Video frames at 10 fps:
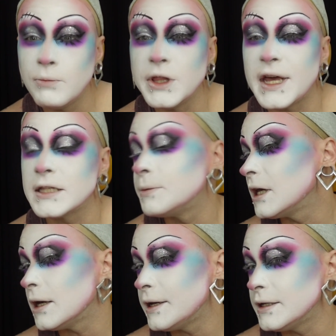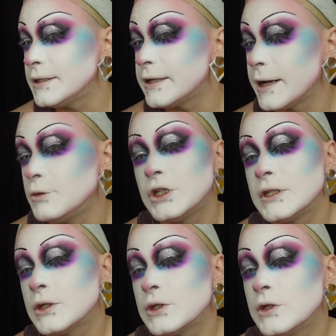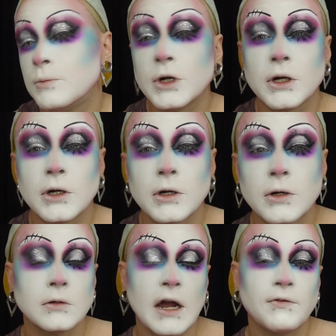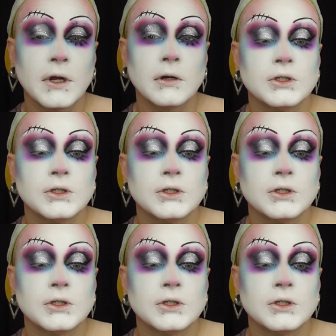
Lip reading: but that's because I'm just a super graphic